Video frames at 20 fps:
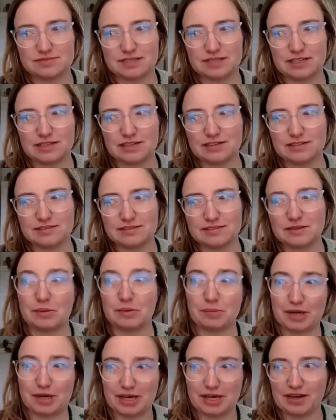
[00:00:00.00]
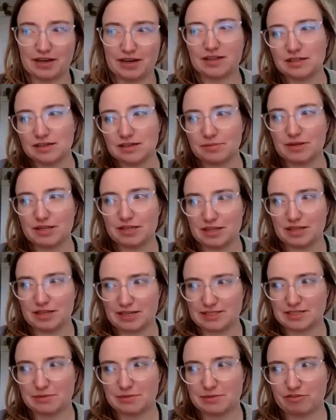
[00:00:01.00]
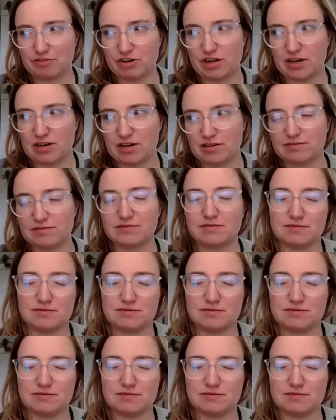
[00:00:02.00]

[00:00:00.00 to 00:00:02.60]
like can we pay a little bit less up front